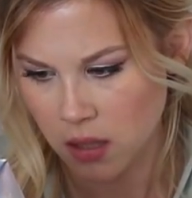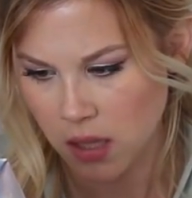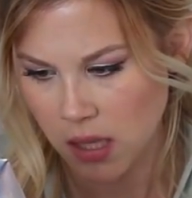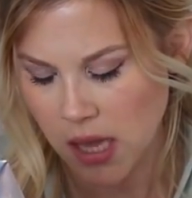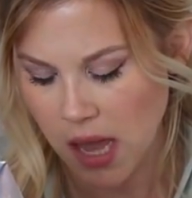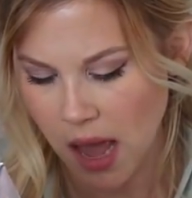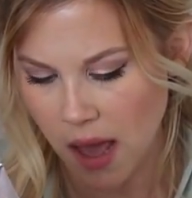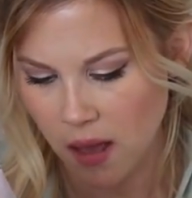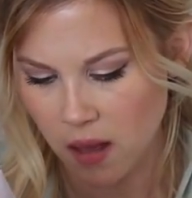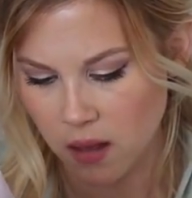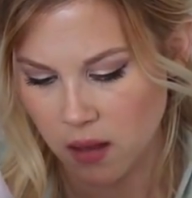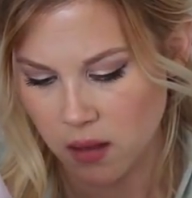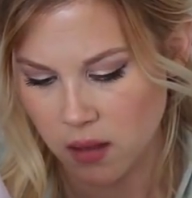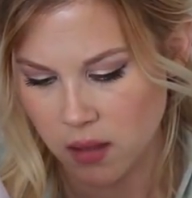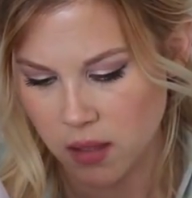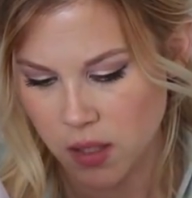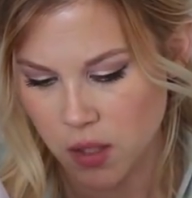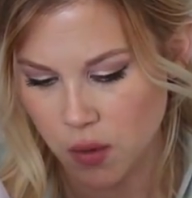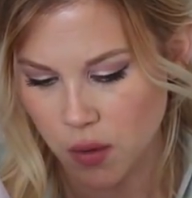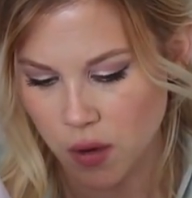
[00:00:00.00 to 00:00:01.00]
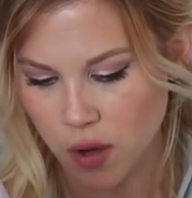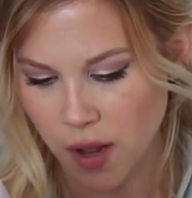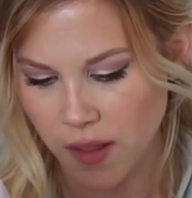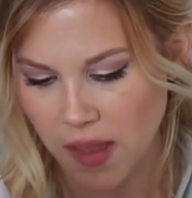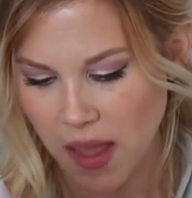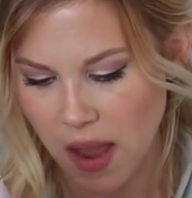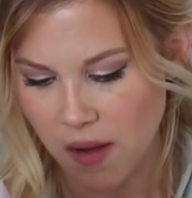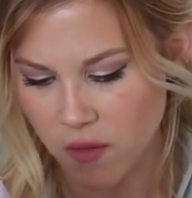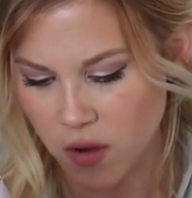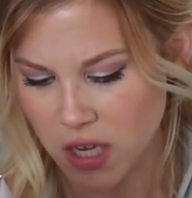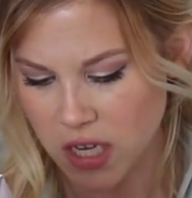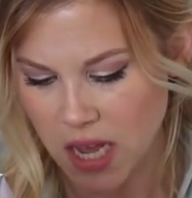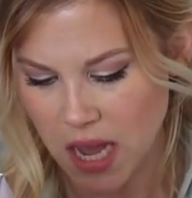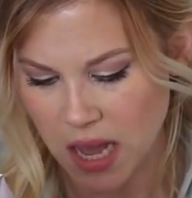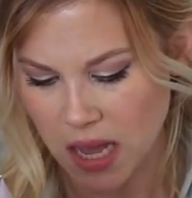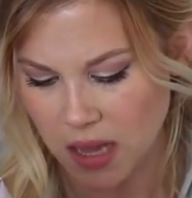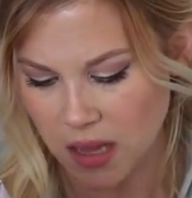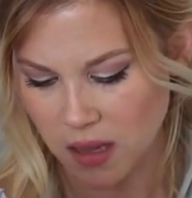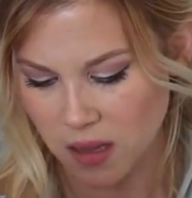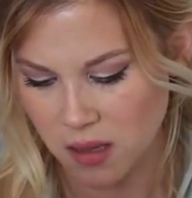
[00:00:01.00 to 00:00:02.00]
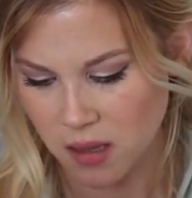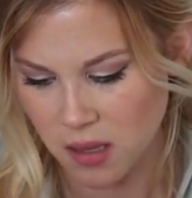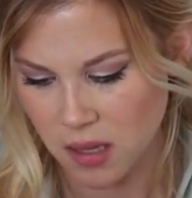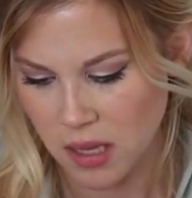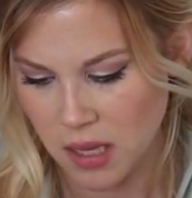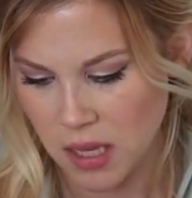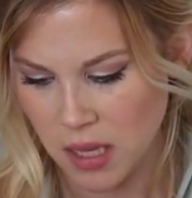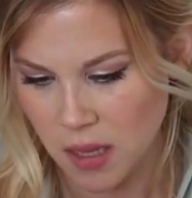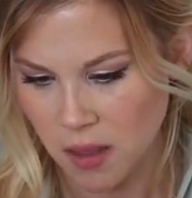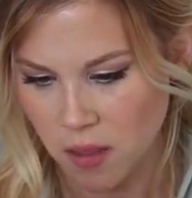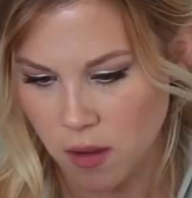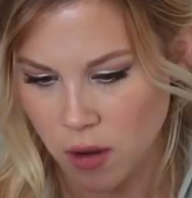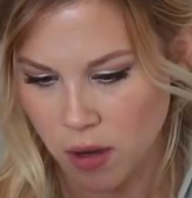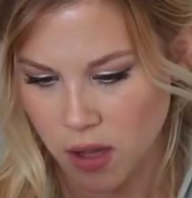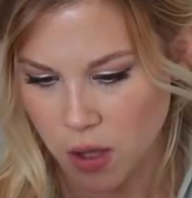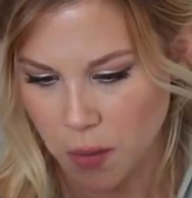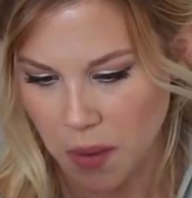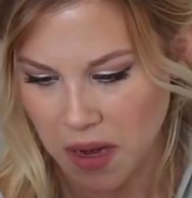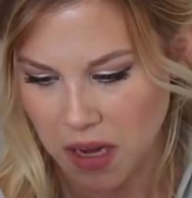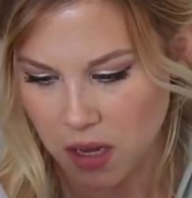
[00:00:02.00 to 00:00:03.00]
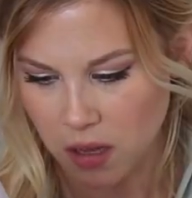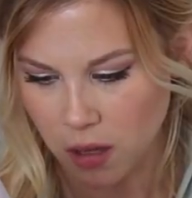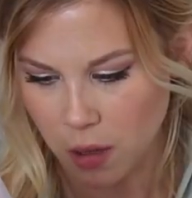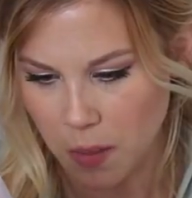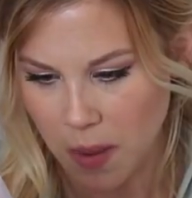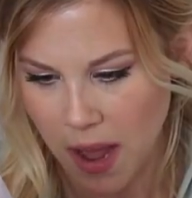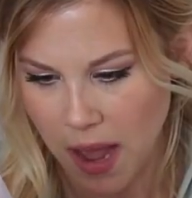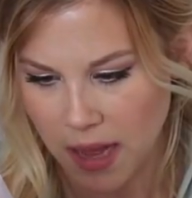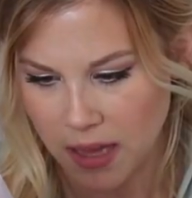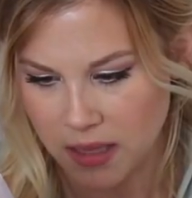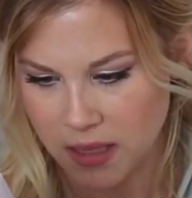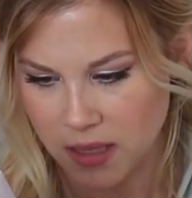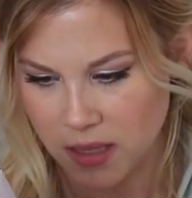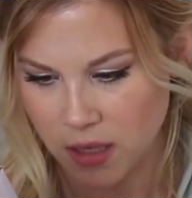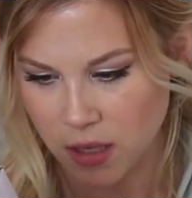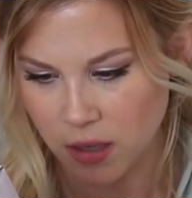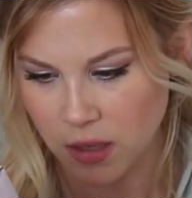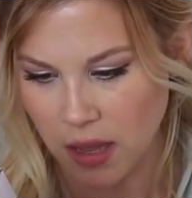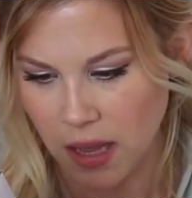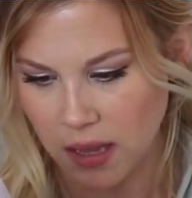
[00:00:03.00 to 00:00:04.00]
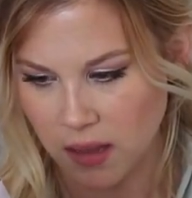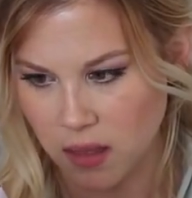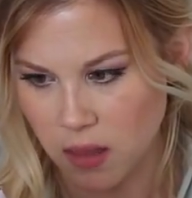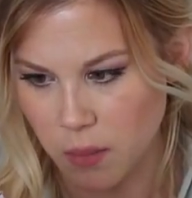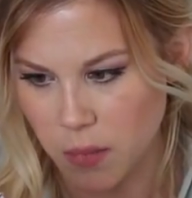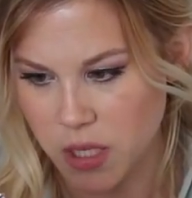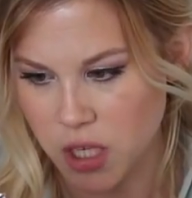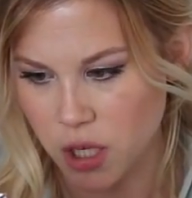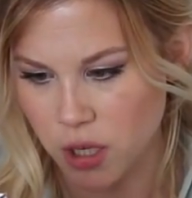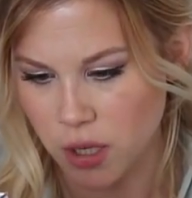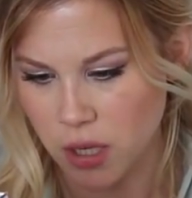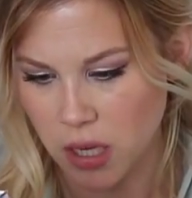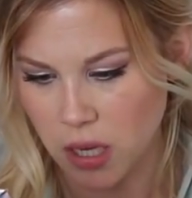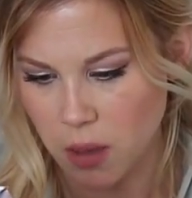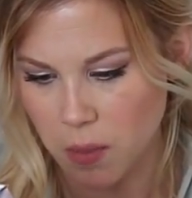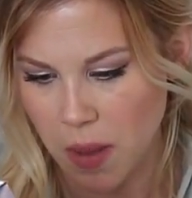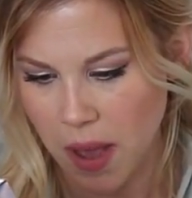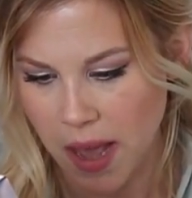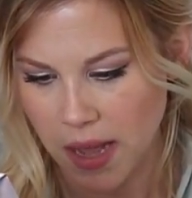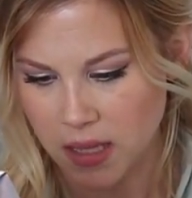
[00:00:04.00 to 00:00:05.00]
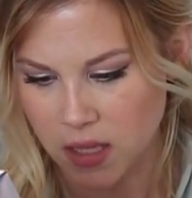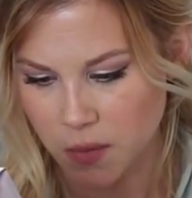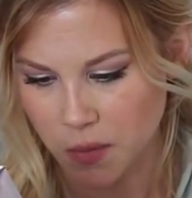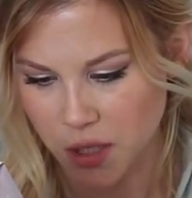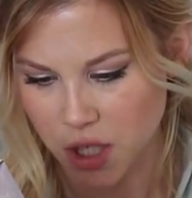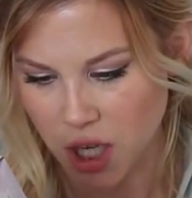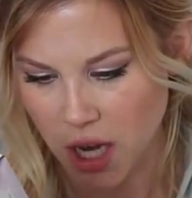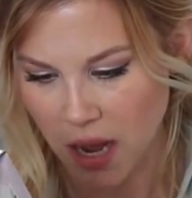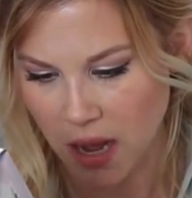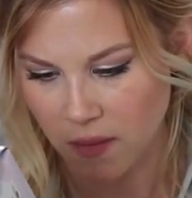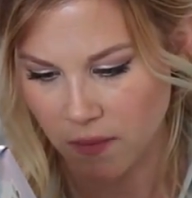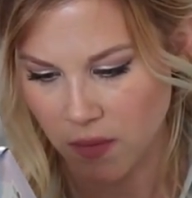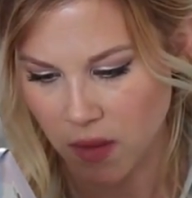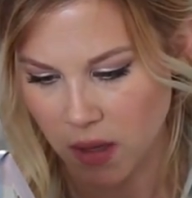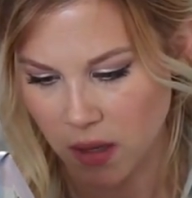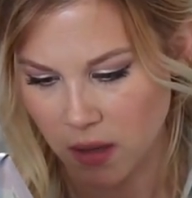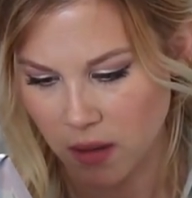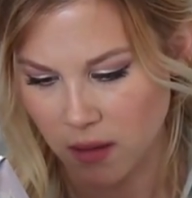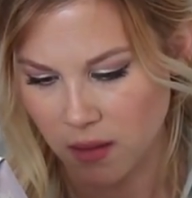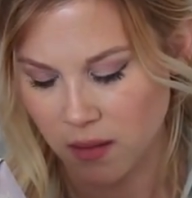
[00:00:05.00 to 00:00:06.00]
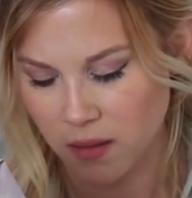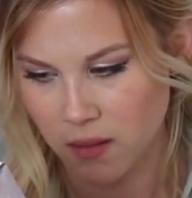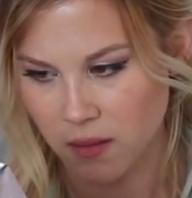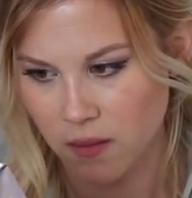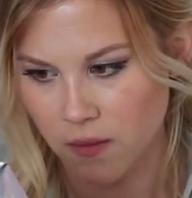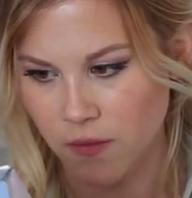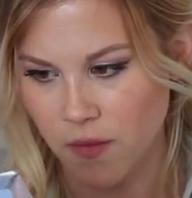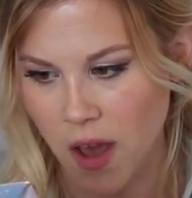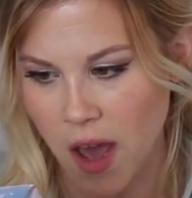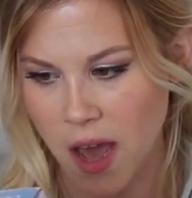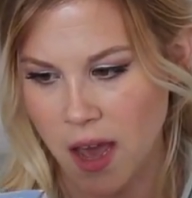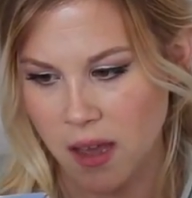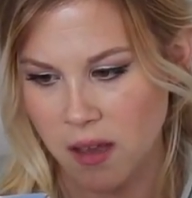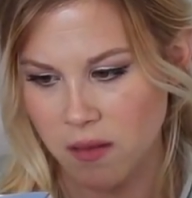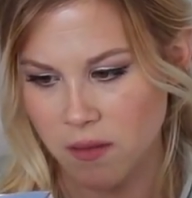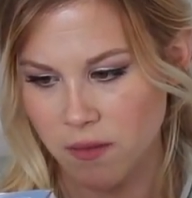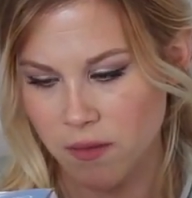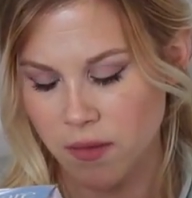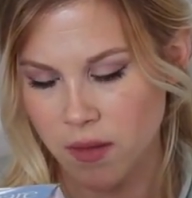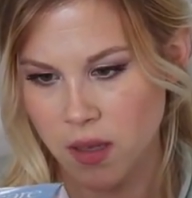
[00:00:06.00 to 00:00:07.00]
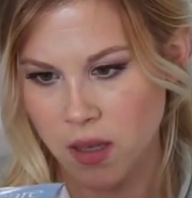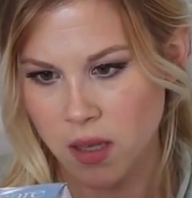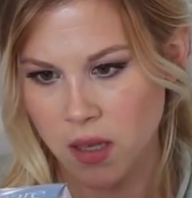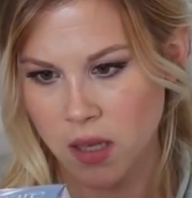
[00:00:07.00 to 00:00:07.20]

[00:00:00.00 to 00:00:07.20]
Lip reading: Yeah, so they're not the everyday, they're not the regular pads, they're like the maternity pads, which have the 5